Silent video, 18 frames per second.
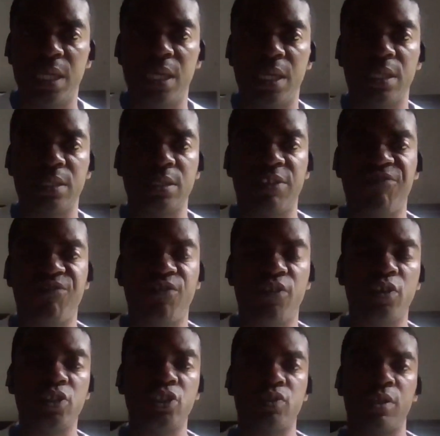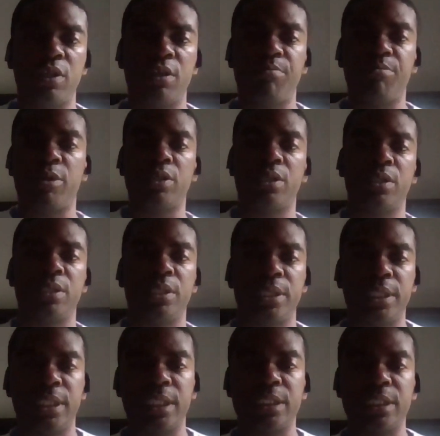It's unfortunate, but
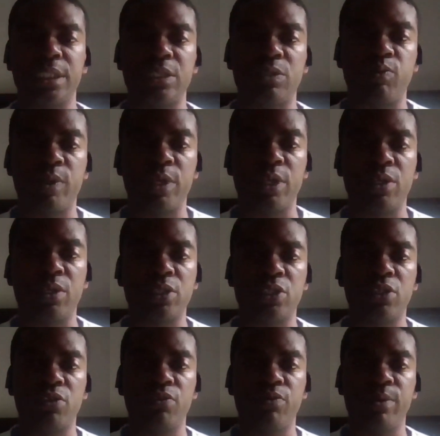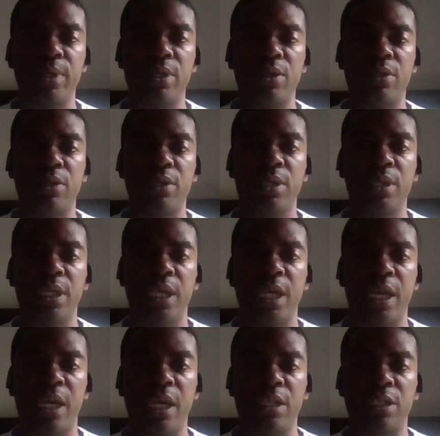this is Williams' career
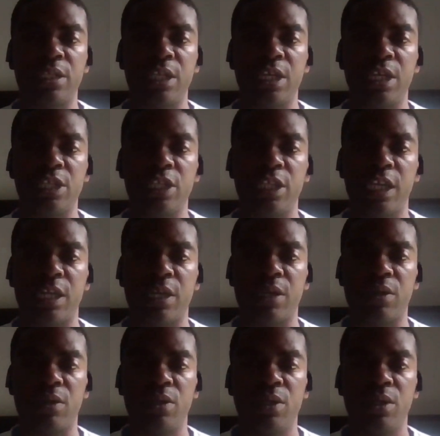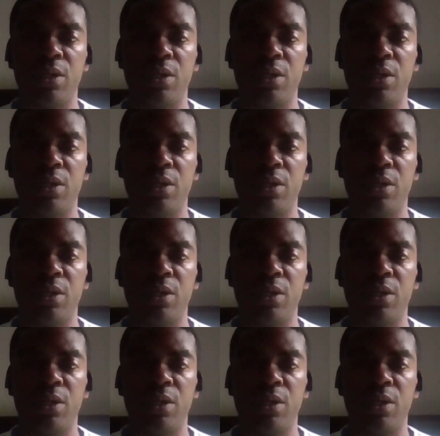in a nutshell.